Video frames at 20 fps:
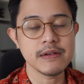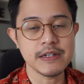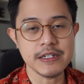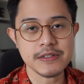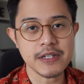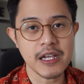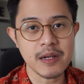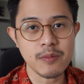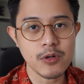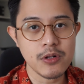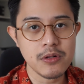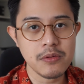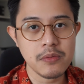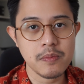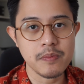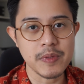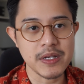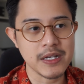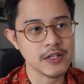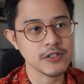
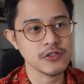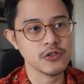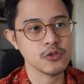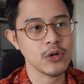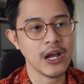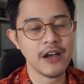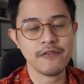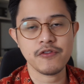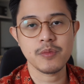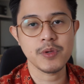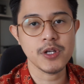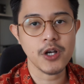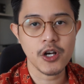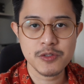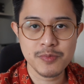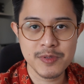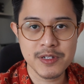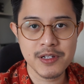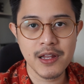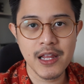disabled because you have to be
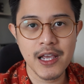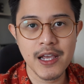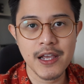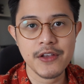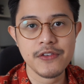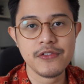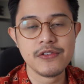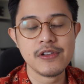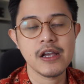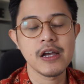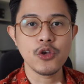hospitalized,